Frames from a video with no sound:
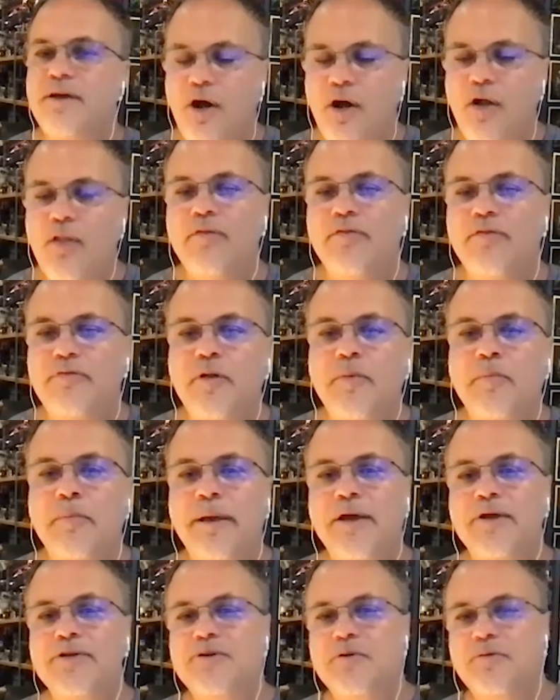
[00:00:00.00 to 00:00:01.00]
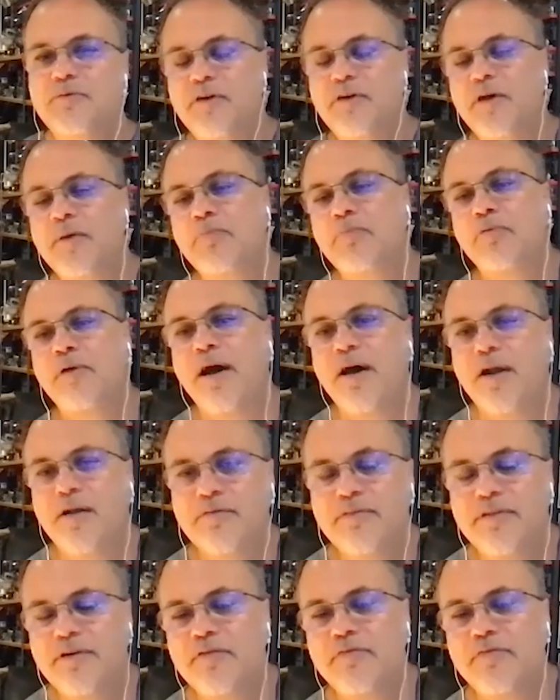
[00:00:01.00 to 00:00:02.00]
all the filmmakers are very proud
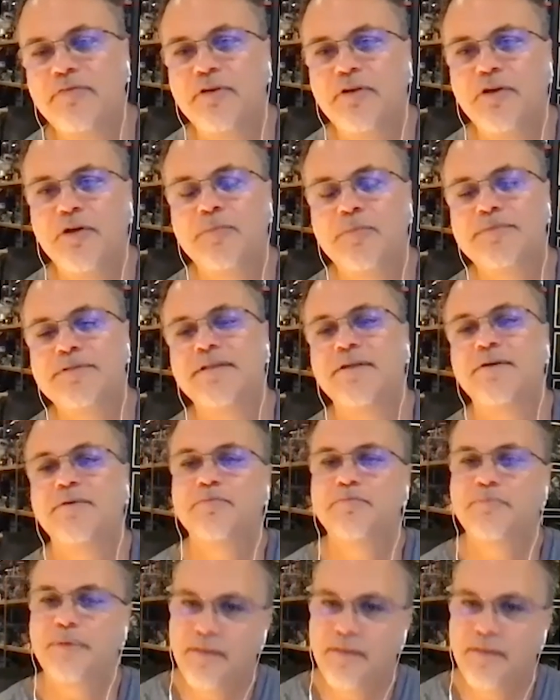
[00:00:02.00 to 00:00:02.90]
of their films and their